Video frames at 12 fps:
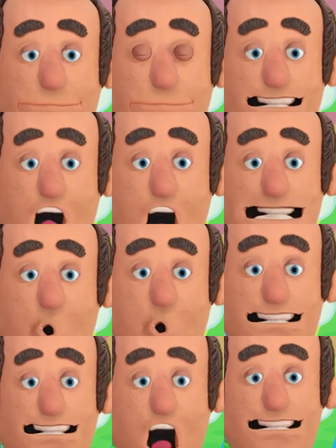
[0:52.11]
Carrot
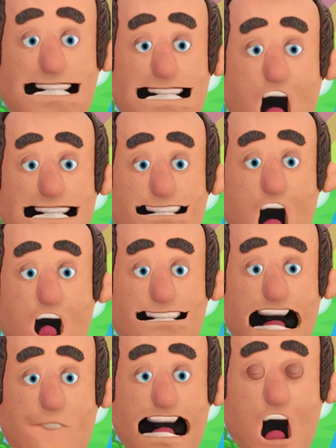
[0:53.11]
juice is a good source
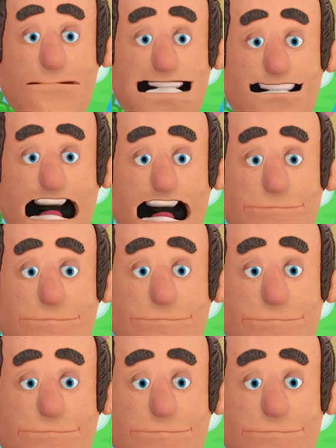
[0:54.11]
of vitamin A,